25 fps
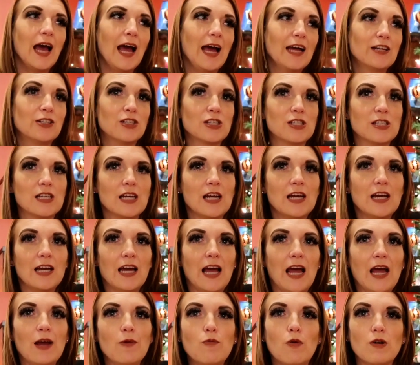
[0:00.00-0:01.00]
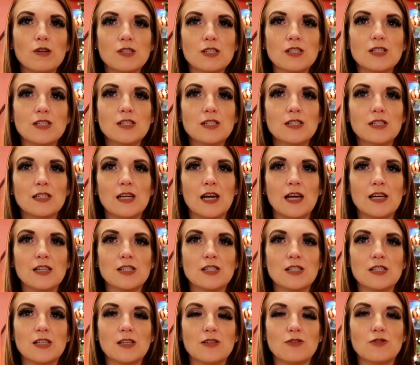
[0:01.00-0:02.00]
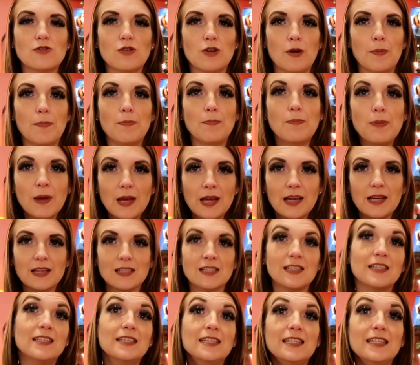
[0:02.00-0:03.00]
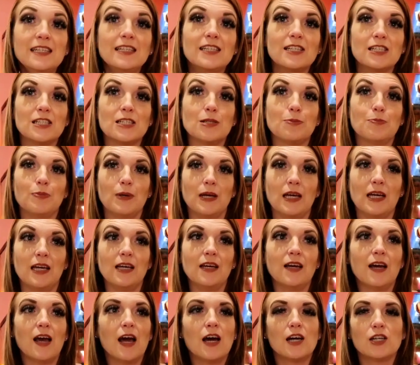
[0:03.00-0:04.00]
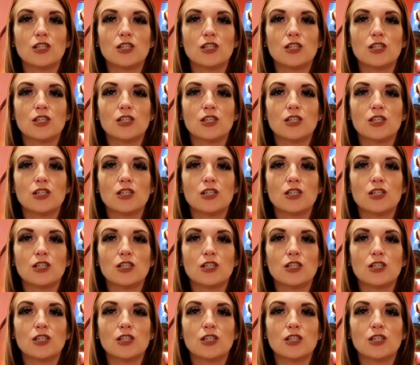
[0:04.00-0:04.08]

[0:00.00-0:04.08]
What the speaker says: It wasn't as sort of big as it needed to be